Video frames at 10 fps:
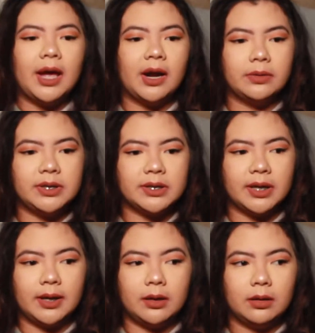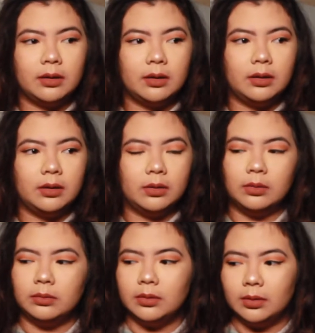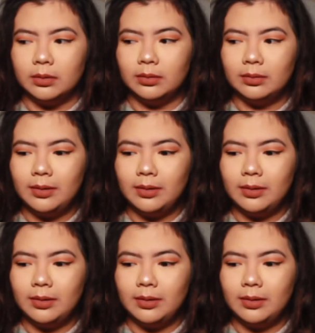And I was just like, oh no.